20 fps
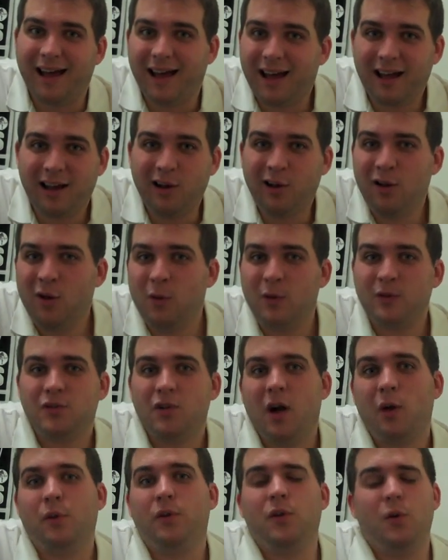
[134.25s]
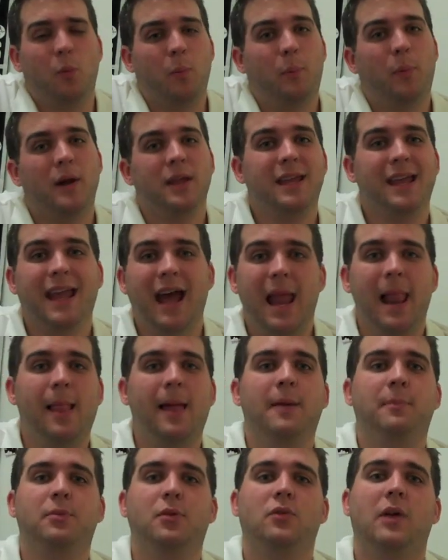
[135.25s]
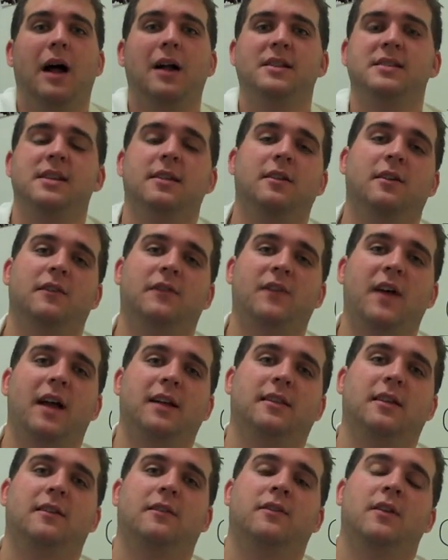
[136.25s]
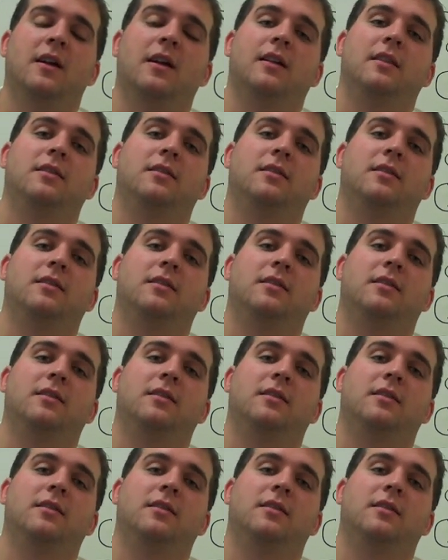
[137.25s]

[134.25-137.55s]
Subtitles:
I don't know what's wrong with you, but you gotta like blue routes. They're effective.